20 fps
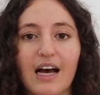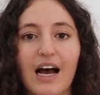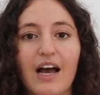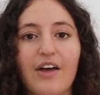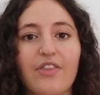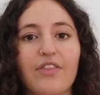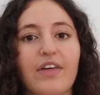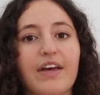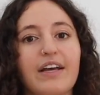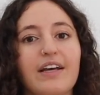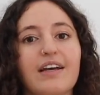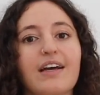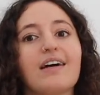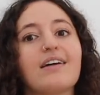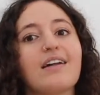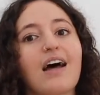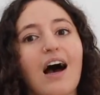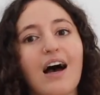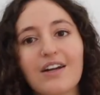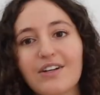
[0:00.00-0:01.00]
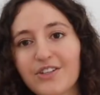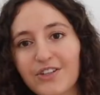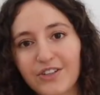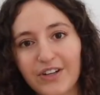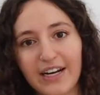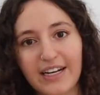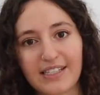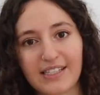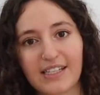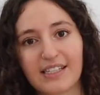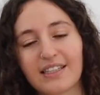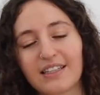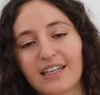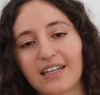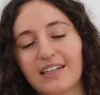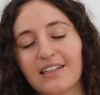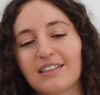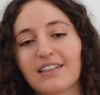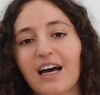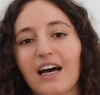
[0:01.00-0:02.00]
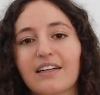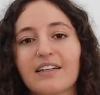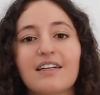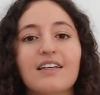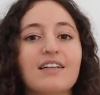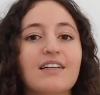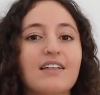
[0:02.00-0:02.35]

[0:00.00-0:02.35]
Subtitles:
I think, an underrated thing that